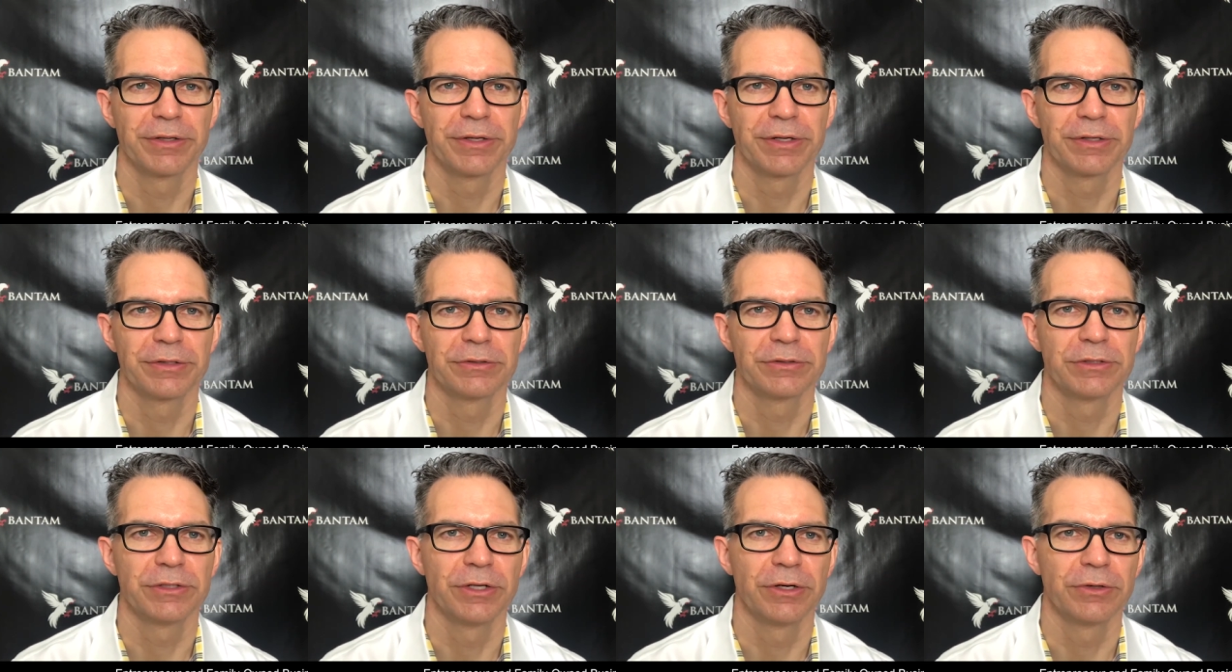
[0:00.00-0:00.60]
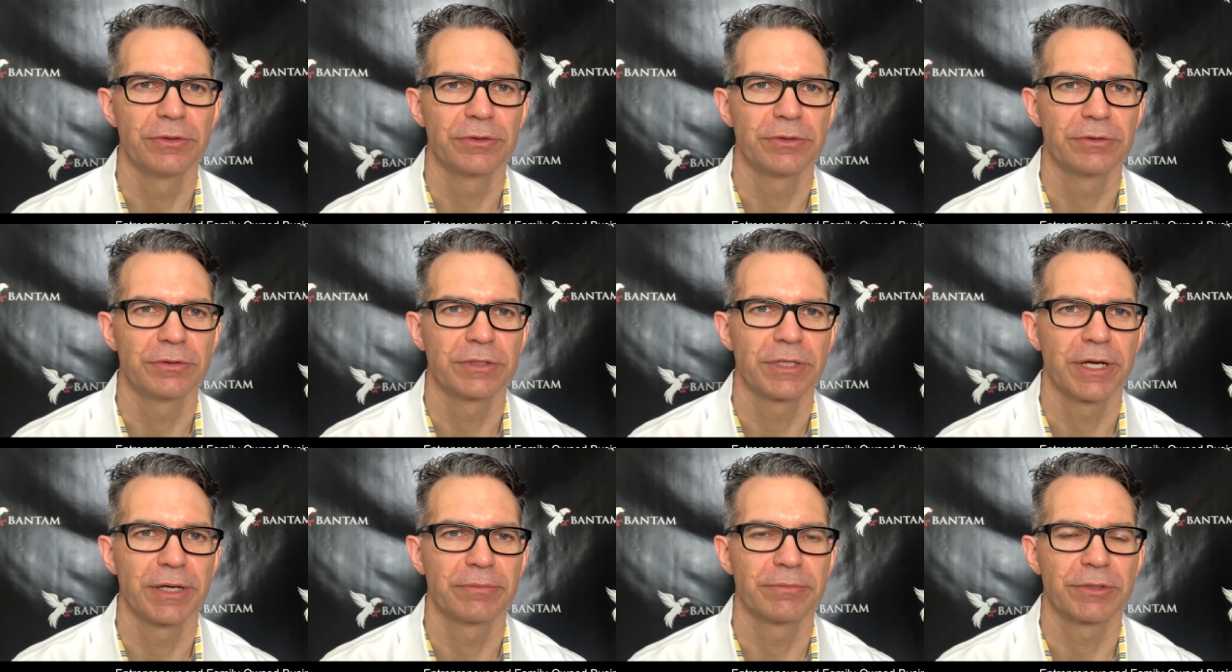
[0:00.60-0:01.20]
There's no
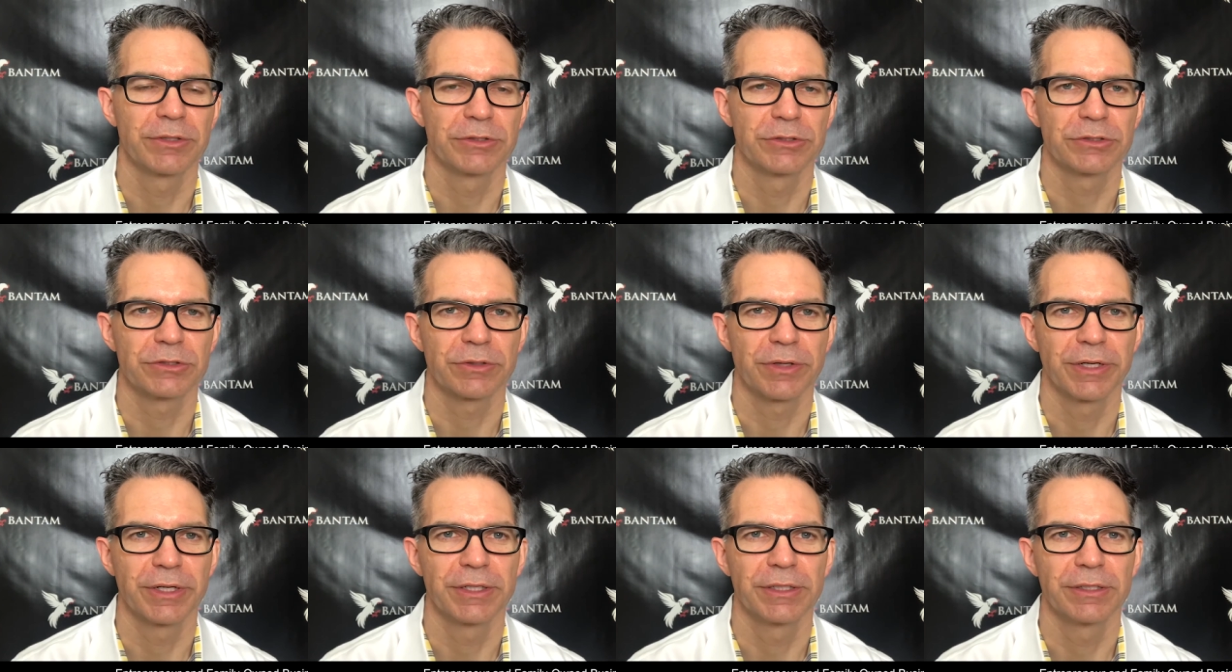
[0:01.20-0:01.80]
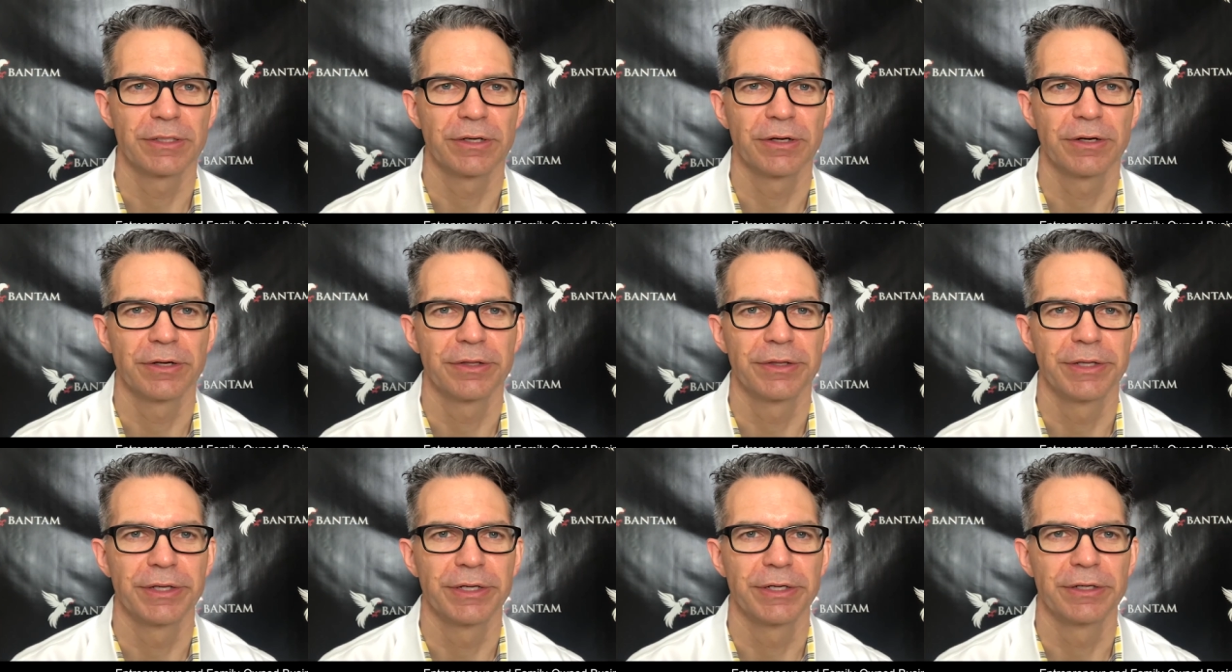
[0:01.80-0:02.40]
time constraint
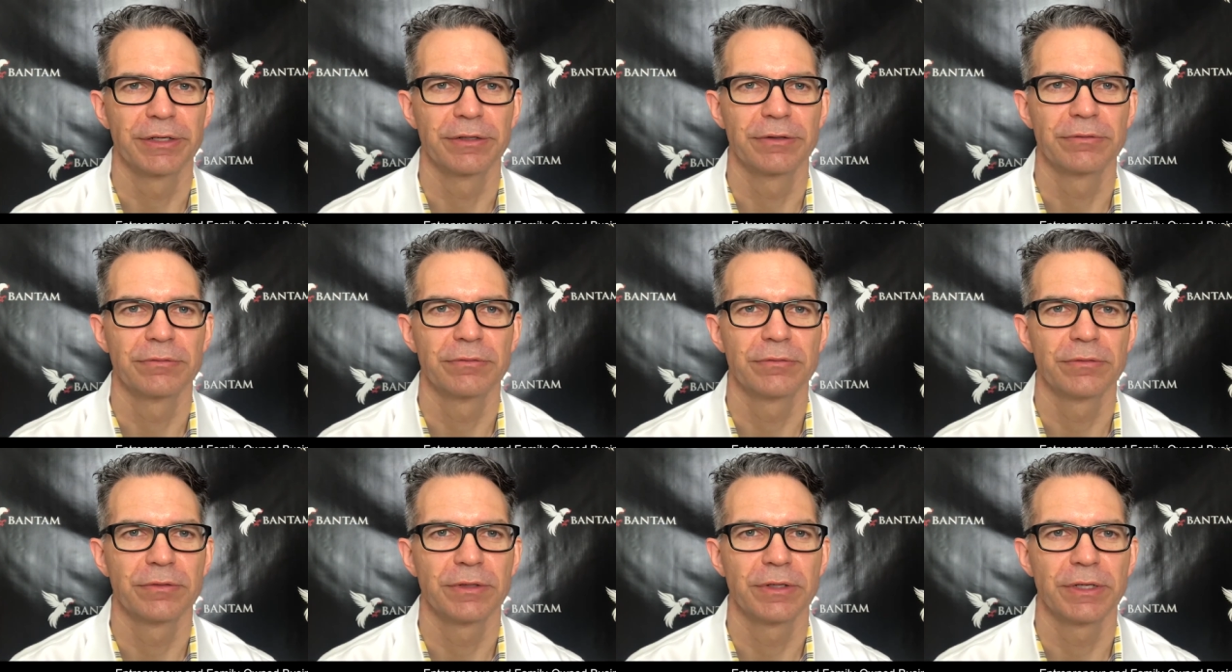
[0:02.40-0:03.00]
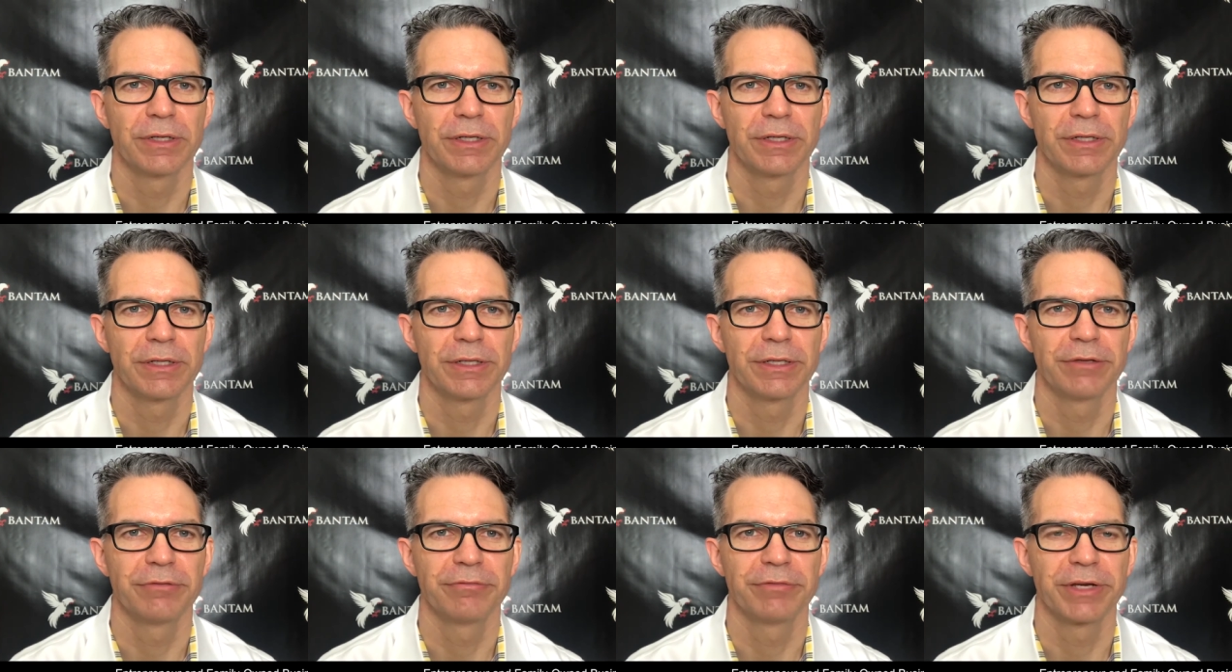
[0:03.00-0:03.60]
on their
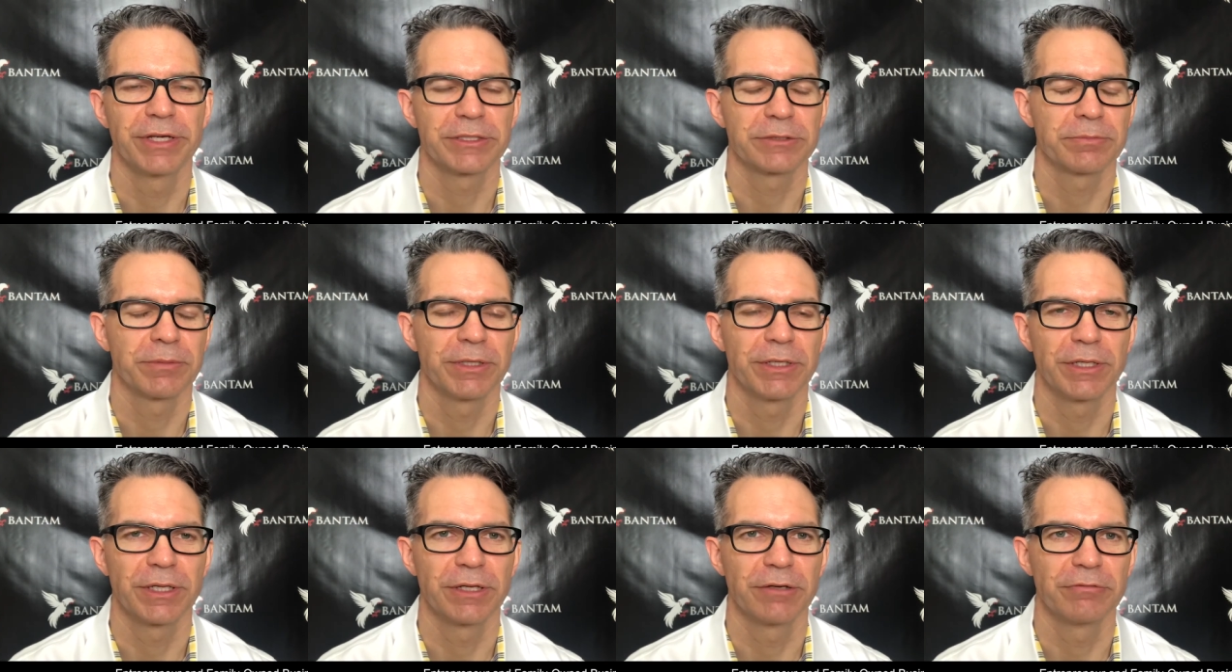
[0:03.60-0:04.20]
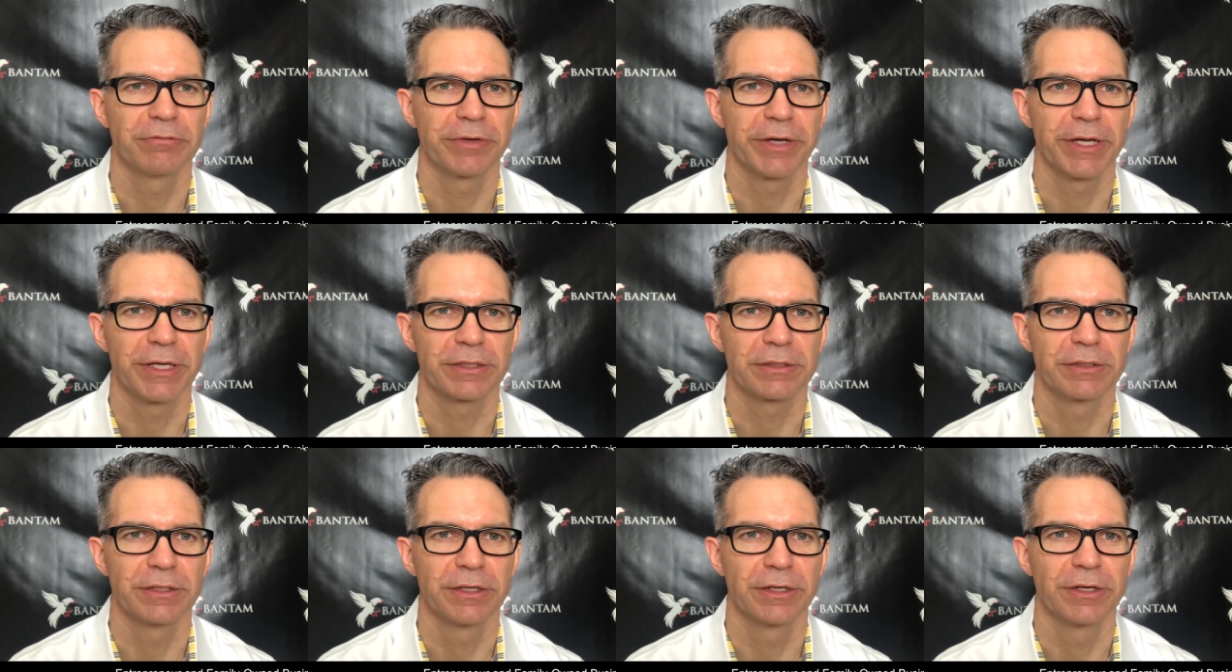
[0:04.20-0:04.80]
investment, and in
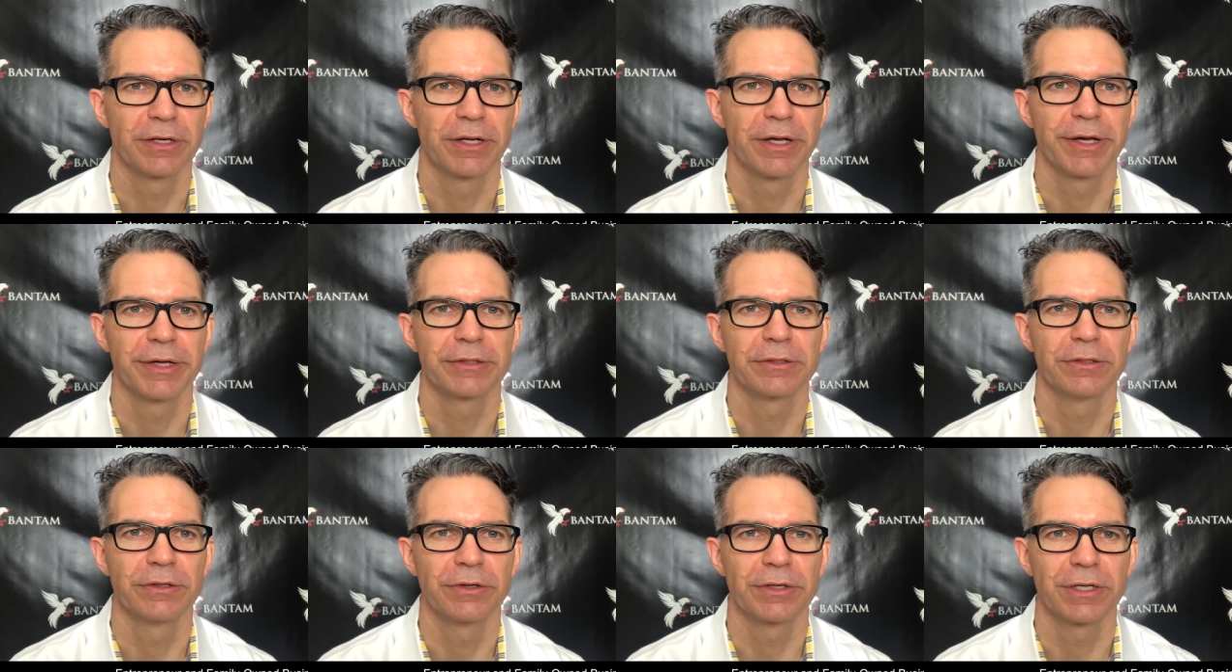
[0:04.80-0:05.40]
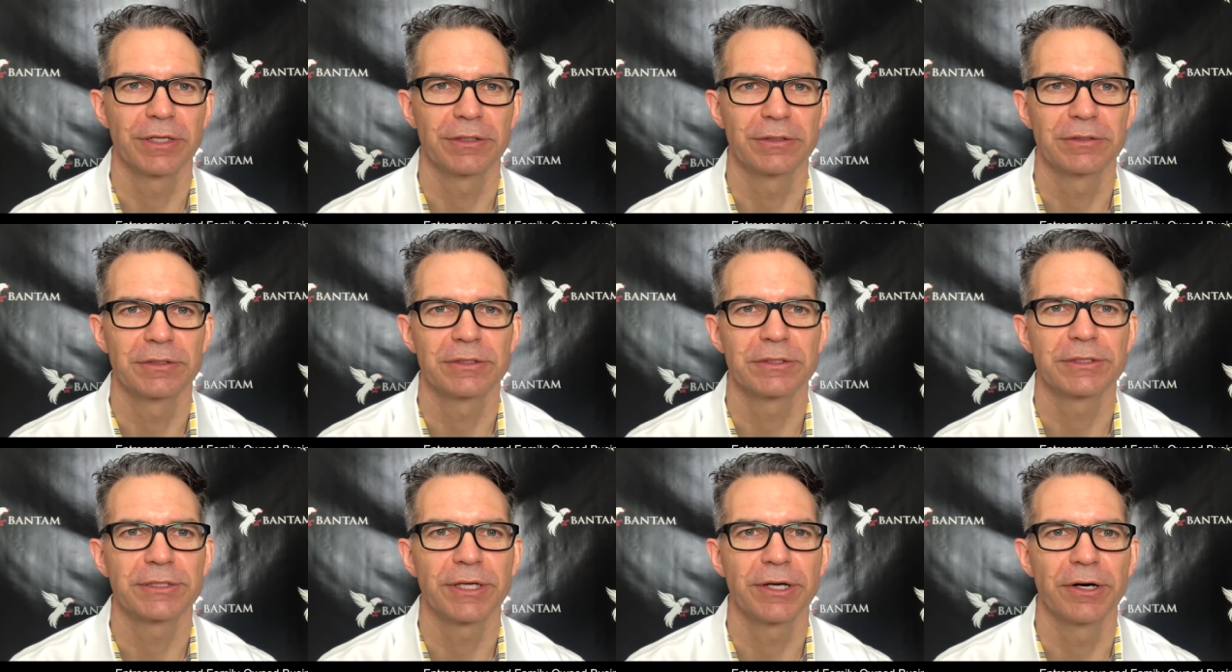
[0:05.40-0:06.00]
fact, they're not looking to
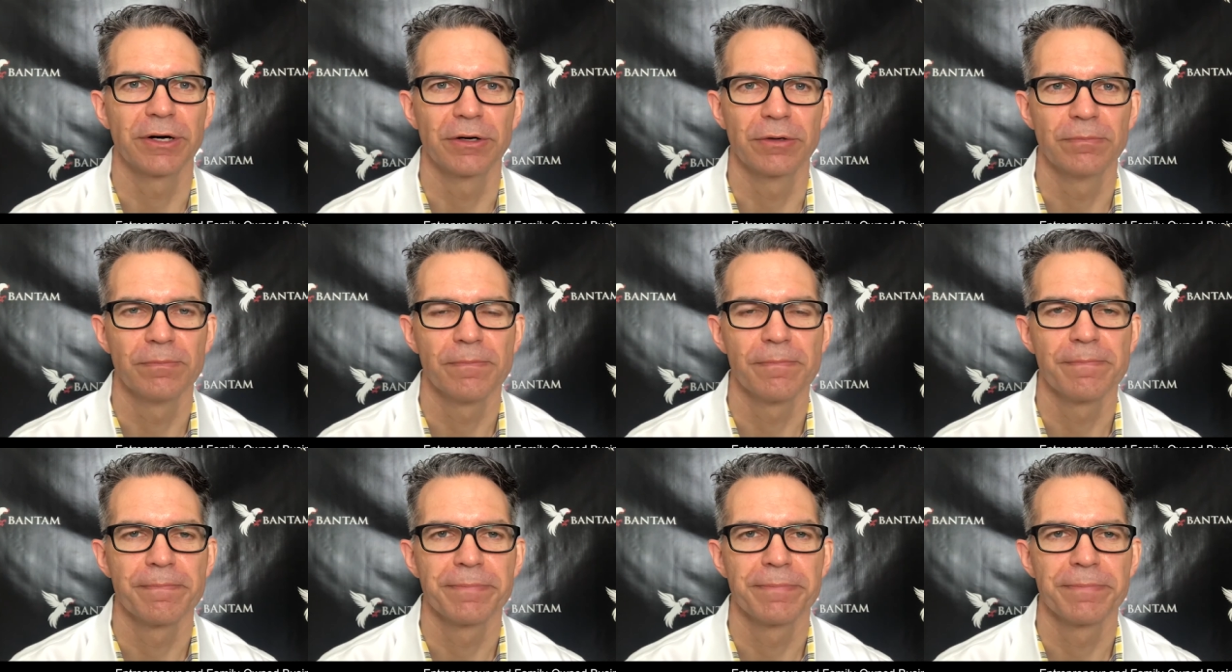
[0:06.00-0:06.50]
sell,